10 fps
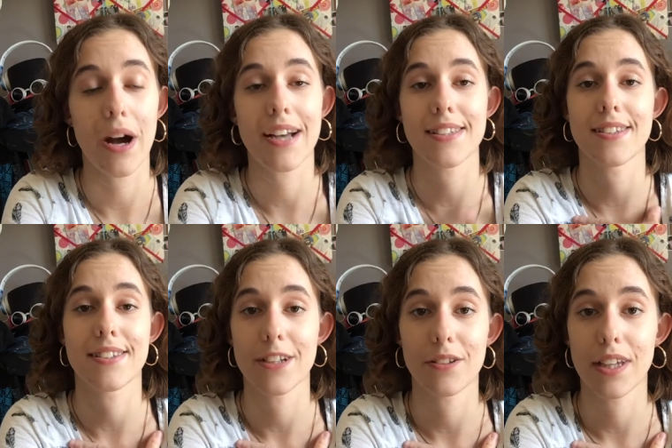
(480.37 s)
I
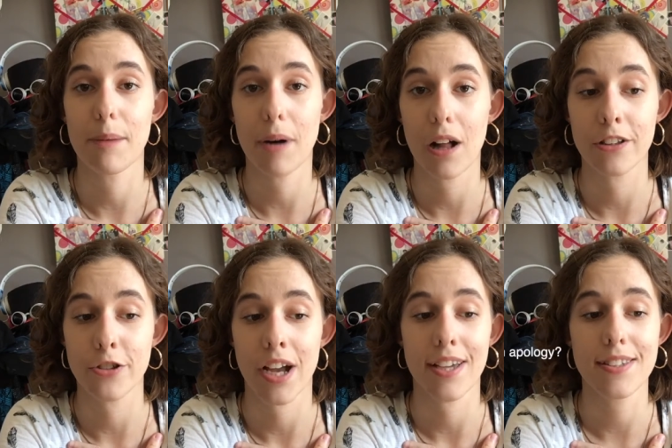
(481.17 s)
sincerely
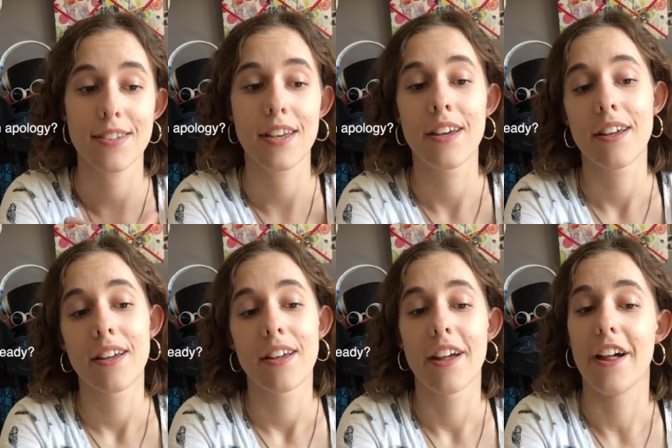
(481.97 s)
apologize.
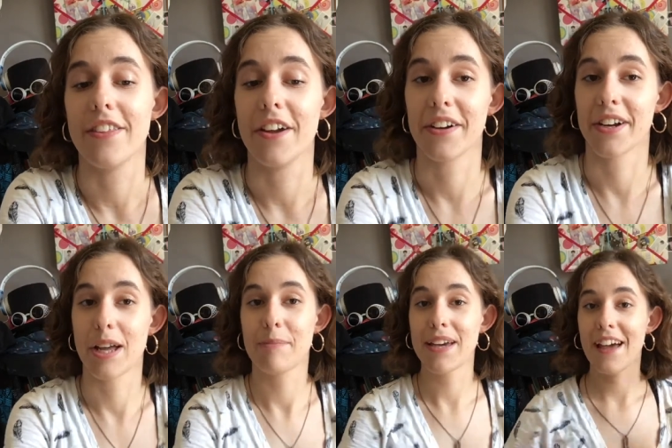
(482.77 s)
They're
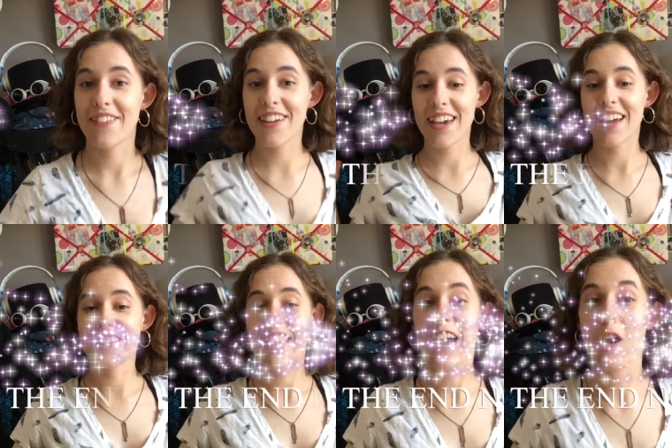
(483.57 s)
gonna be at the
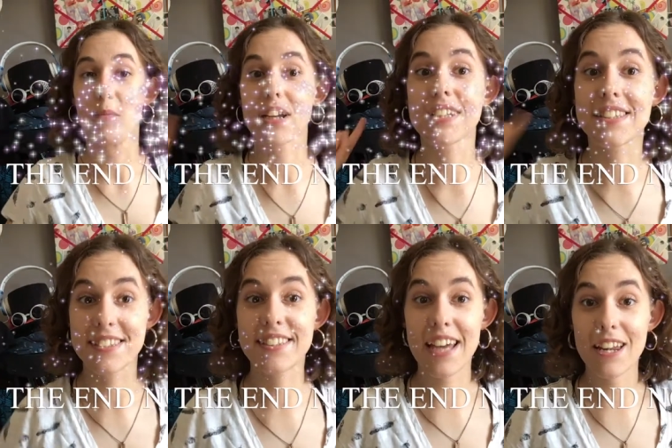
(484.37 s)
end now, but
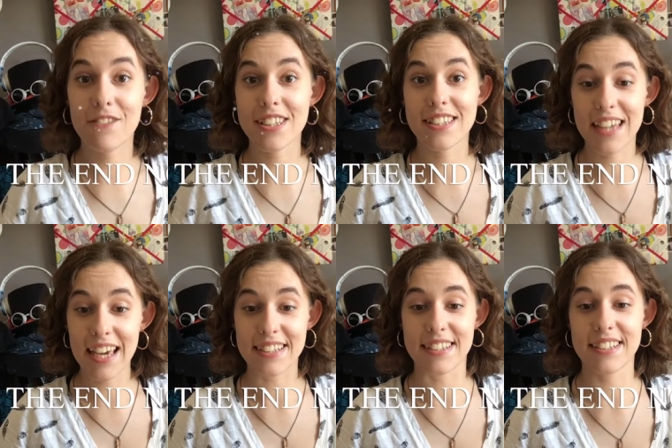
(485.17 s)
instead of a
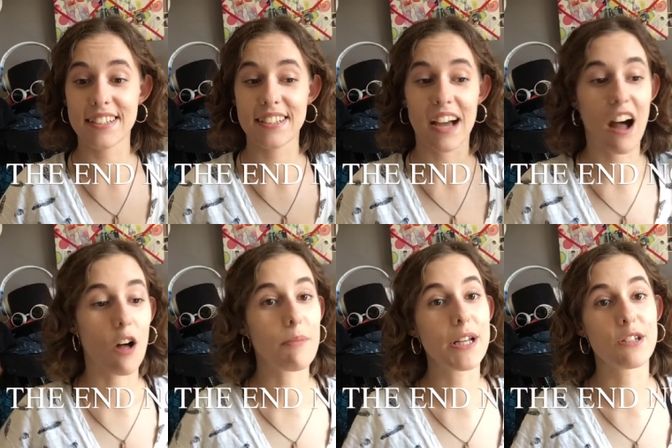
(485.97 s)
skit,
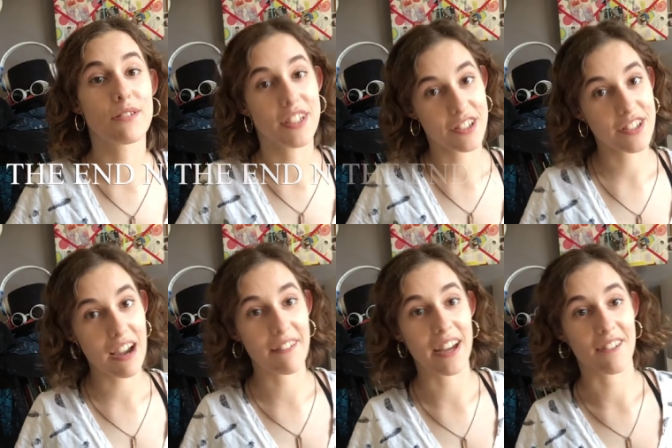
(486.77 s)
I'll be doing
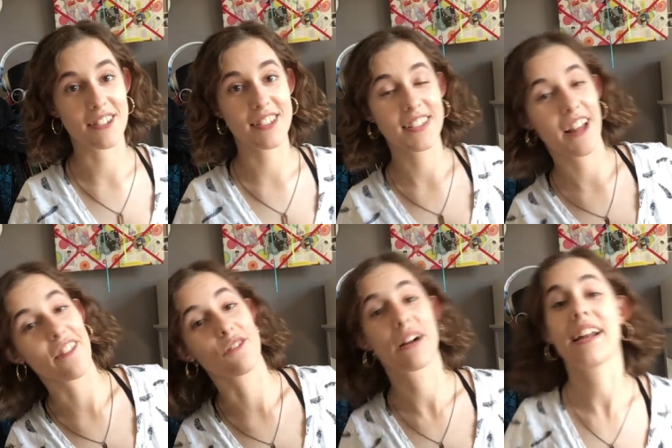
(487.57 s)
shoutouts. In
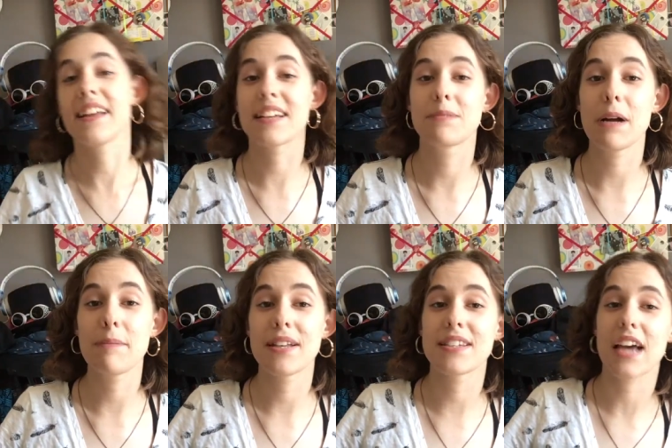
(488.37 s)
the writing
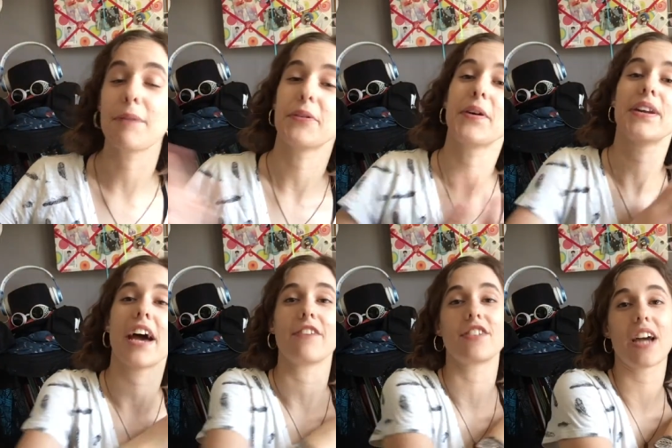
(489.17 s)
experiment, I'm going to
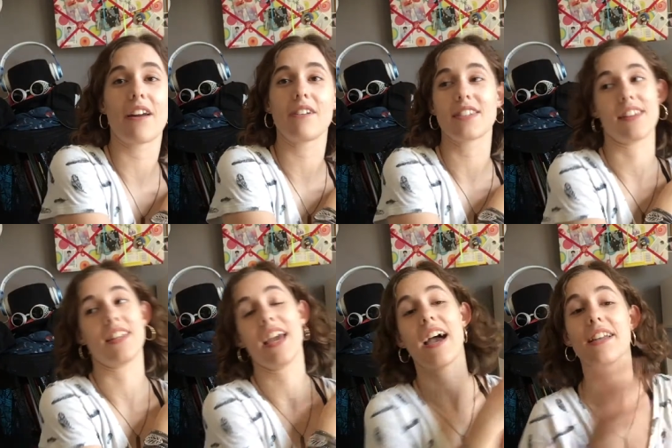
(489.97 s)
have shoutouts at
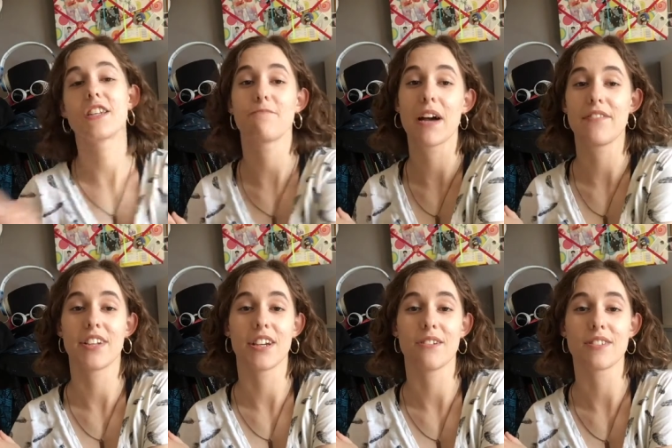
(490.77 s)
the end of my
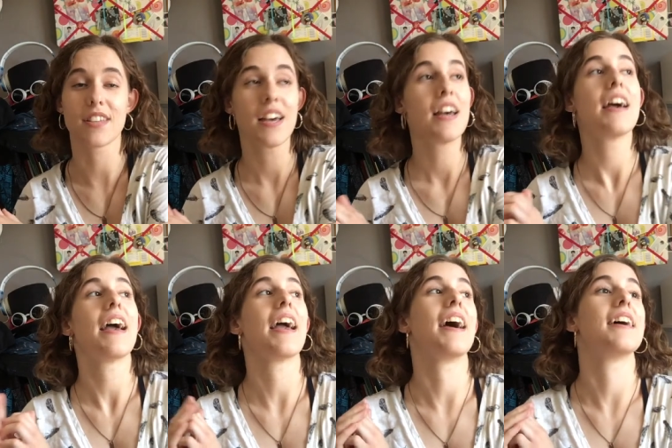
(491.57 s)
videos
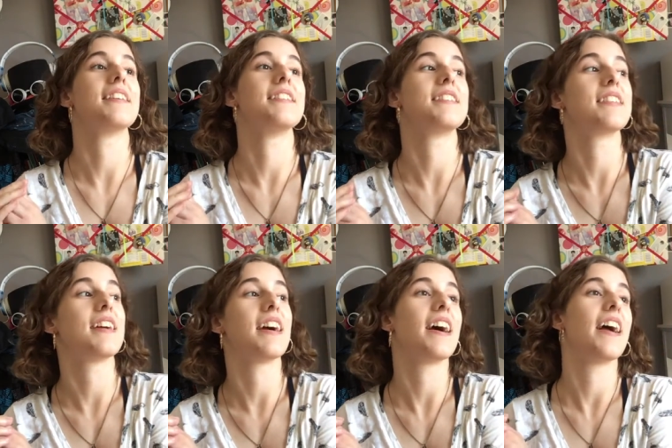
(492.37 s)
and
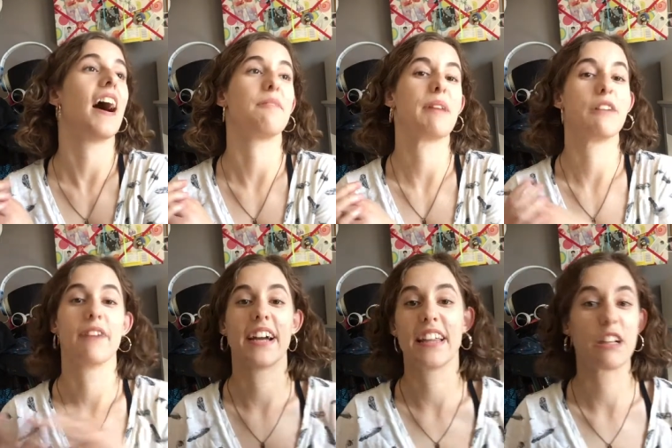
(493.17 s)
on my
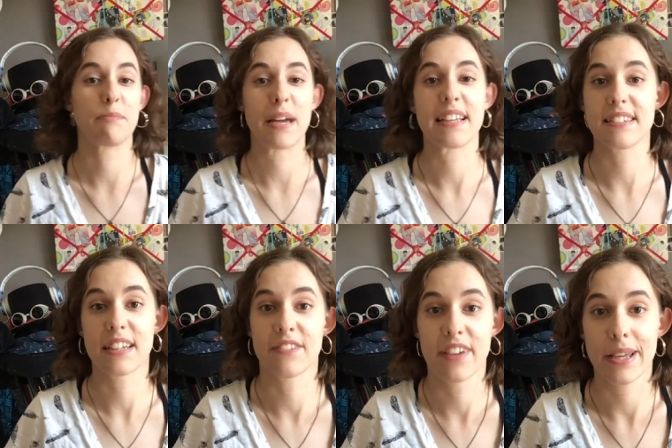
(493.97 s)
regular basic
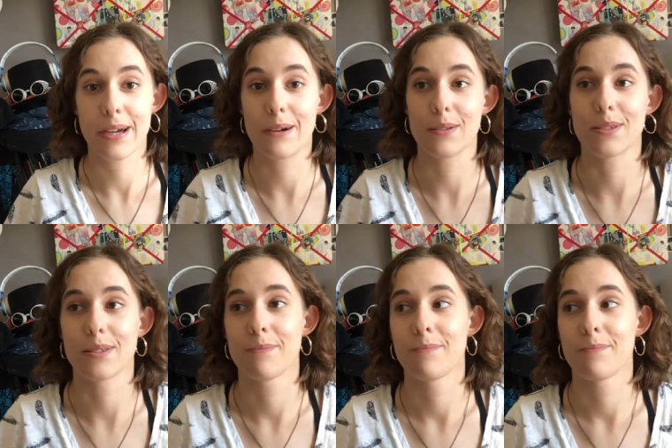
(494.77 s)
videos,